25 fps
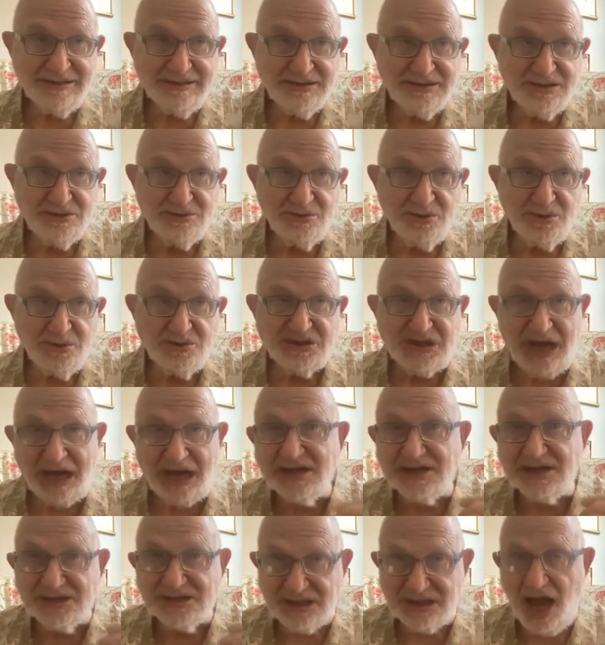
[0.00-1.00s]

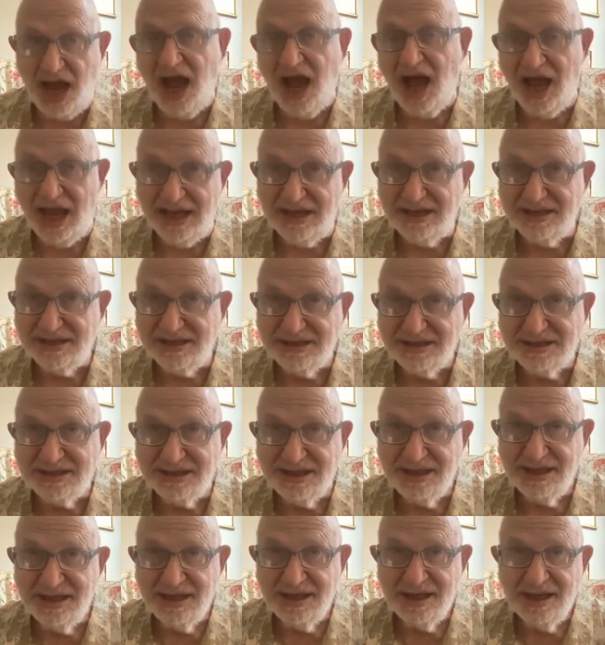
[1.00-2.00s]
eugenicize
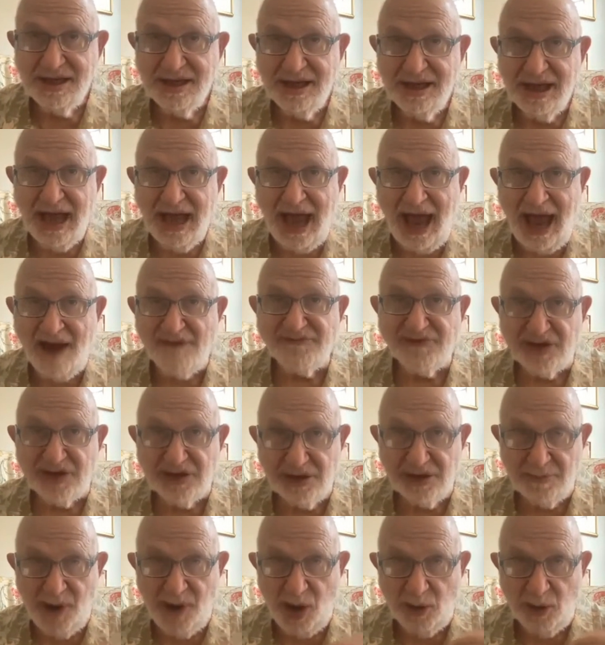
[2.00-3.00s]

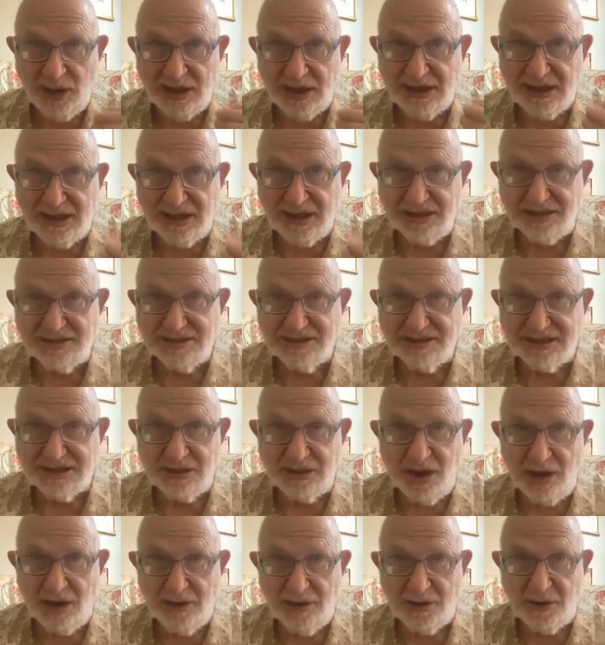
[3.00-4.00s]
African Americans
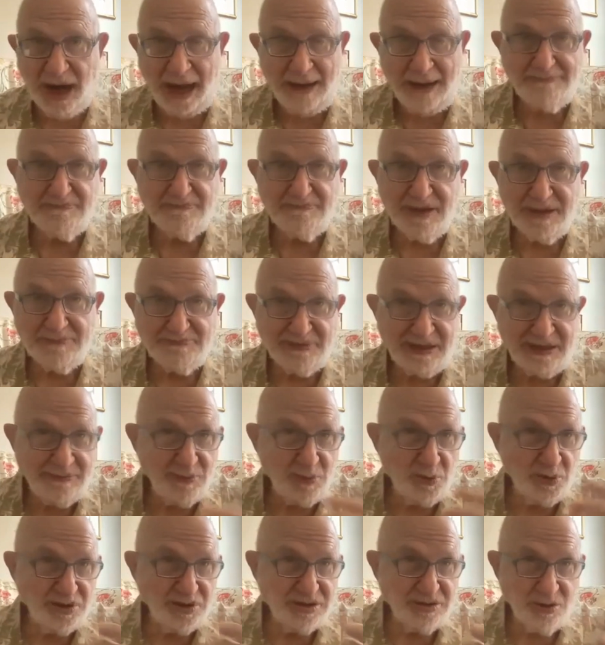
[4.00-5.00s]
and
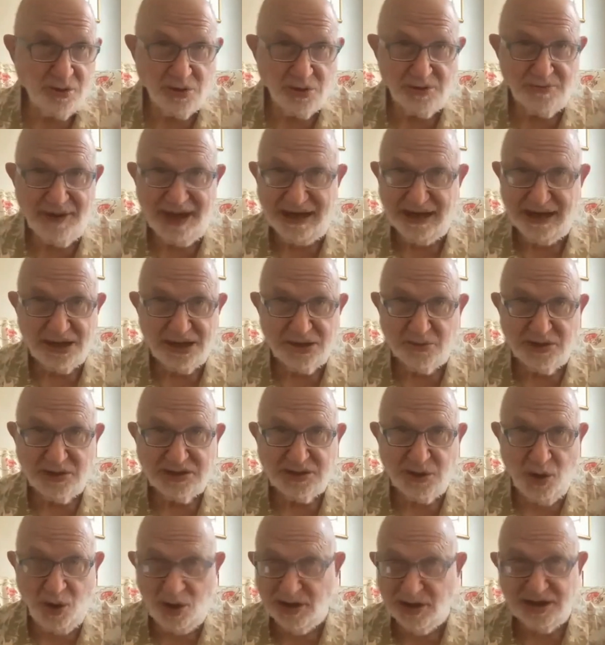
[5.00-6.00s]
people who are mentally
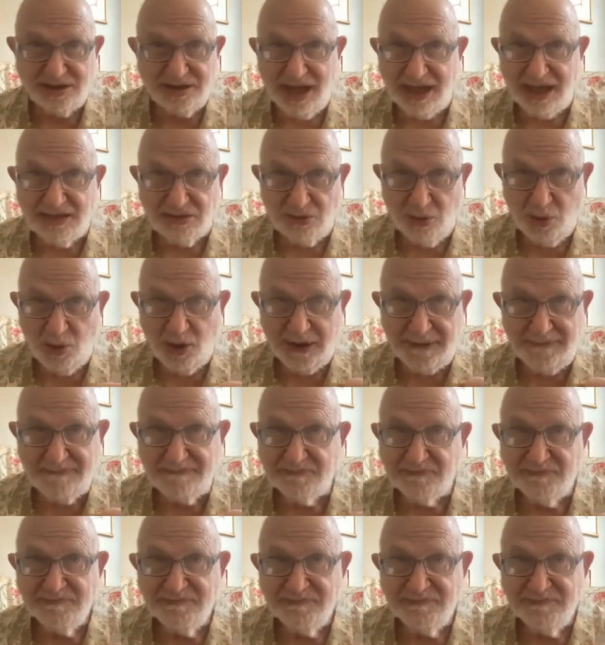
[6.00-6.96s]
retarded, they thought,